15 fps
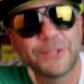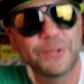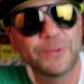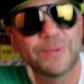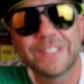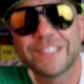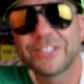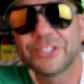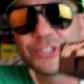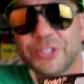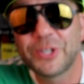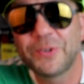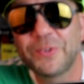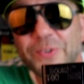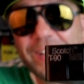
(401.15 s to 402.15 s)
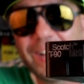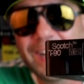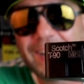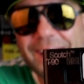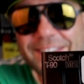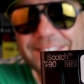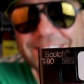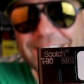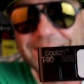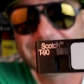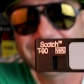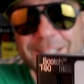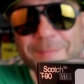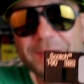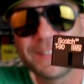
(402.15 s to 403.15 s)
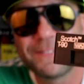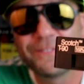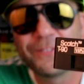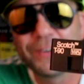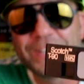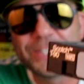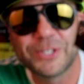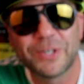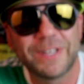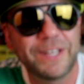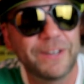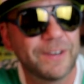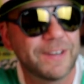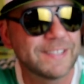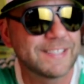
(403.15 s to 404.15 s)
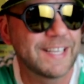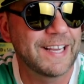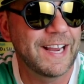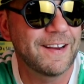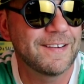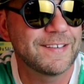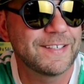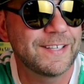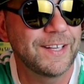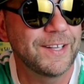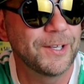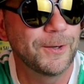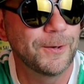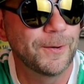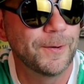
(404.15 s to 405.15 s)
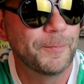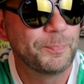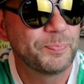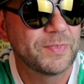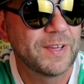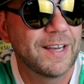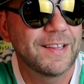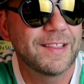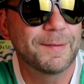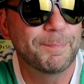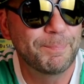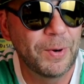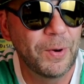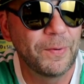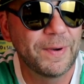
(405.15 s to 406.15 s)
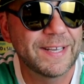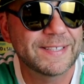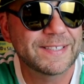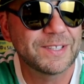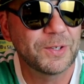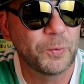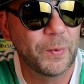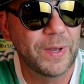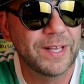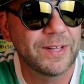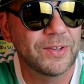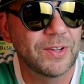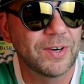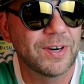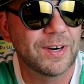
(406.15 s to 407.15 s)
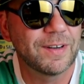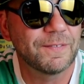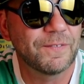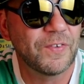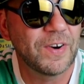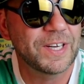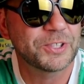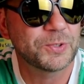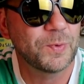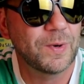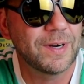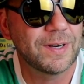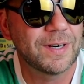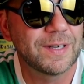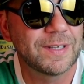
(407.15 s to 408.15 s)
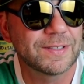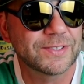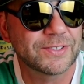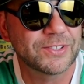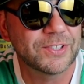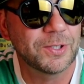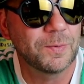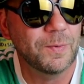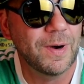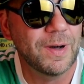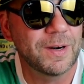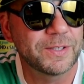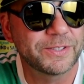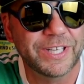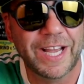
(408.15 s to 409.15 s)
to show you guys some of the footage on here because I guarantee you the bogus Wiggler freshwater saltwater